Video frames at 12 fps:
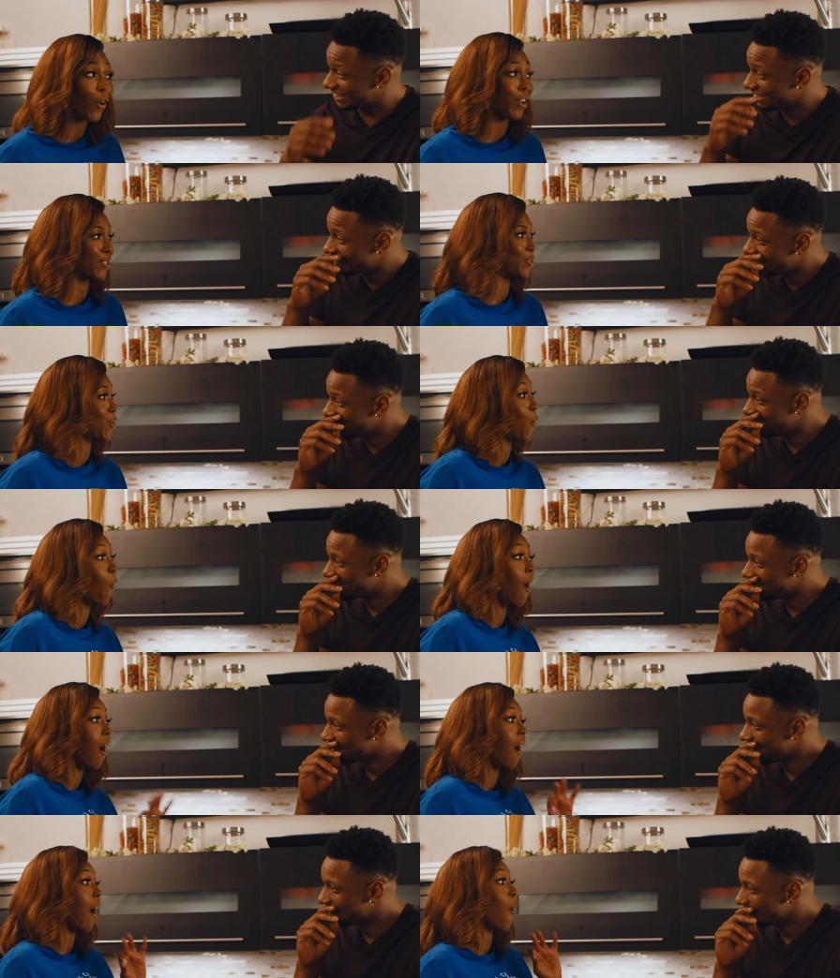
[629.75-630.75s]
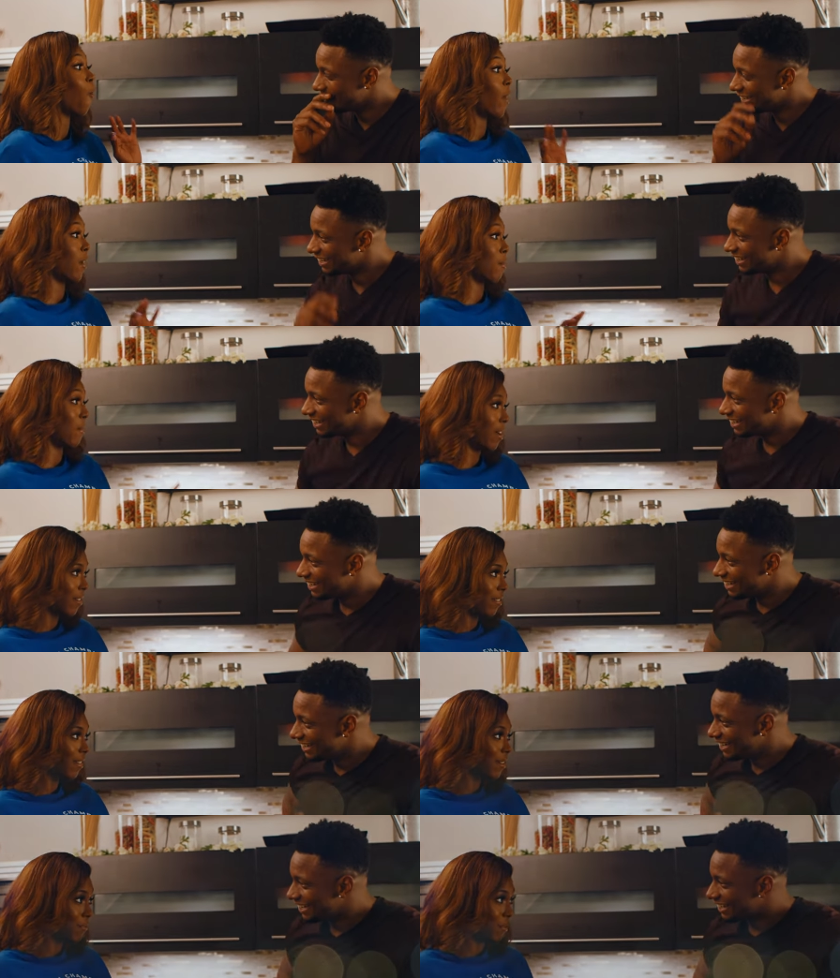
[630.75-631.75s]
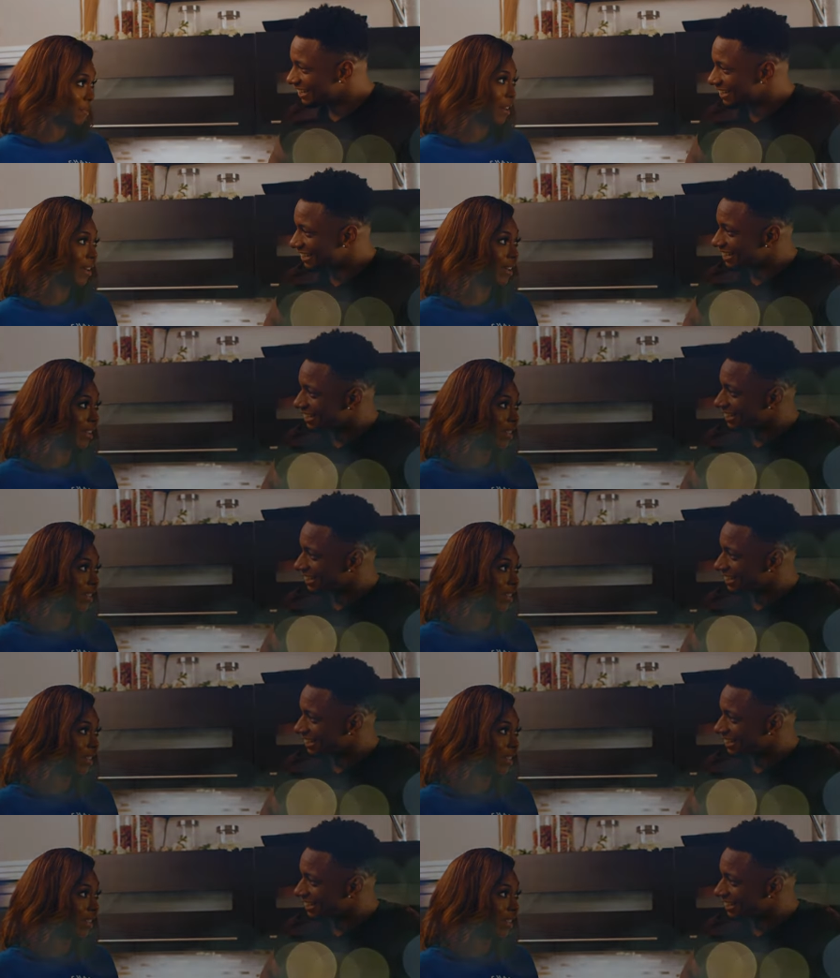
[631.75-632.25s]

Speaker 1: Okay, so I wait a Monica comes by.